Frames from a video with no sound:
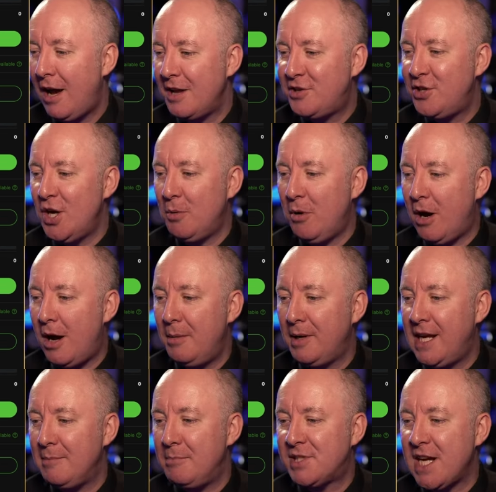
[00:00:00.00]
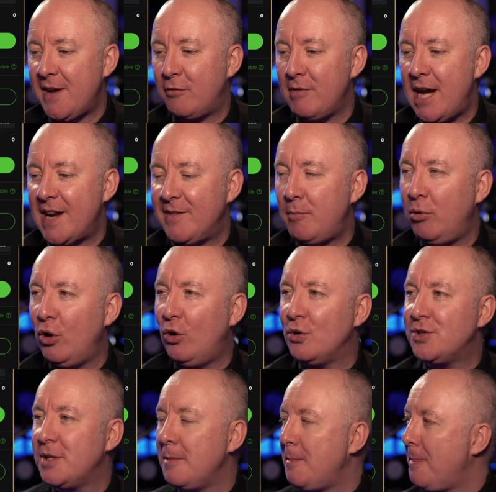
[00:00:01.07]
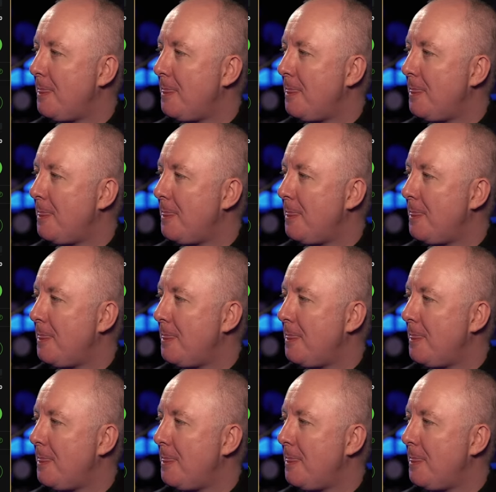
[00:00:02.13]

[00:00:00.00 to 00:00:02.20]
Do you know what? I'm going to give myself a round of applause.